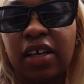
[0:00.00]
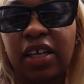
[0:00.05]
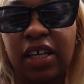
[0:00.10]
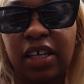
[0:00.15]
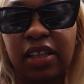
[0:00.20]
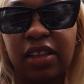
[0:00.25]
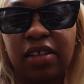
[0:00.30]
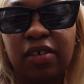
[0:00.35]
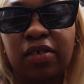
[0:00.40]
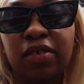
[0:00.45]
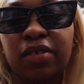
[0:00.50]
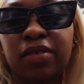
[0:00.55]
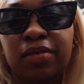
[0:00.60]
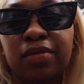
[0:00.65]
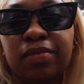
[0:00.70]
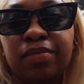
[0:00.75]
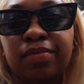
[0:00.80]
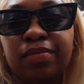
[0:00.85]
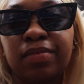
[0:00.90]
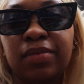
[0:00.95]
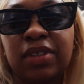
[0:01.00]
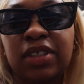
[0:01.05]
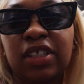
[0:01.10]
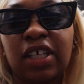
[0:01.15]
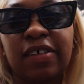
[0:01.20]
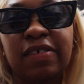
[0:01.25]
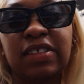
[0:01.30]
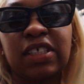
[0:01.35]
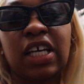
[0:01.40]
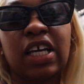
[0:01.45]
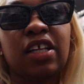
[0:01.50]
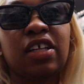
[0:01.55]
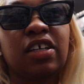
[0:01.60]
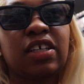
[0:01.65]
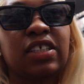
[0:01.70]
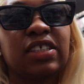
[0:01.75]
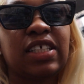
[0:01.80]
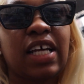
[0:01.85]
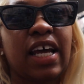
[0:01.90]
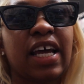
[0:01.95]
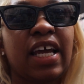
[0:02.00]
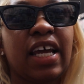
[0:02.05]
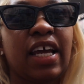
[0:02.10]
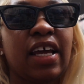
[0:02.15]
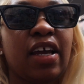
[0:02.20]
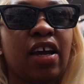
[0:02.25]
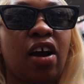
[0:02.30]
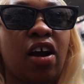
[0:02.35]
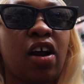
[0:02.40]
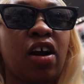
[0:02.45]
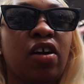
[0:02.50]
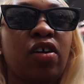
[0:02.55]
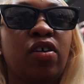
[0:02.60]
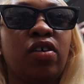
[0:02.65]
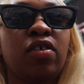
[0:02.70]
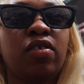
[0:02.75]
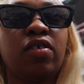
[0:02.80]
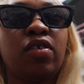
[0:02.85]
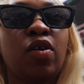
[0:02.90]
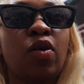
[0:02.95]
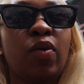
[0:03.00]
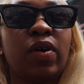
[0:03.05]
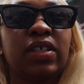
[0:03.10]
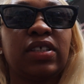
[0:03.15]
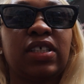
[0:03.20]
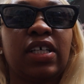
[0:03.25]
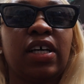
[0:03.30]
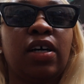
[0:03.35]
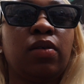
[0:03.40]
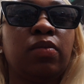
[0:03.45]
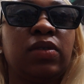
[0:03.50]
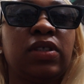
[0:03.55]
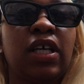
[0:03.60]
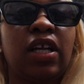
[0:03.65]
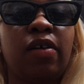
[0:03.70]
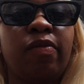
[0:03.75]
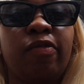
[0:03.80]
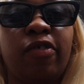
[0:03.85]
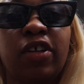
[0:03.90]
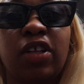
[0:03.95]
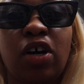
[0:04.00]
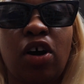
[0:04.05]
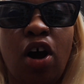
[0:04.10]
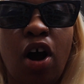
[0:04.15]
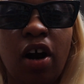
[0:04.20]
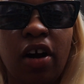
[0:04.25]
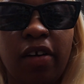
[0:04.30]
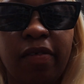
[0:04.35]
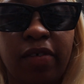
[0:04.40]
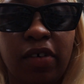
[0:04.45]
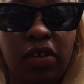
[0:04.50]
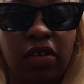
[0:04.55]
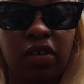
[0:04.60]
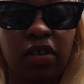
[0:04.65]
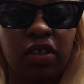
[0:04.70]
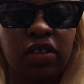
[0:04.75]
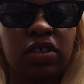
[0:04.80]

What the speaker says: get the stuff together because they are going to help set up for the carnival.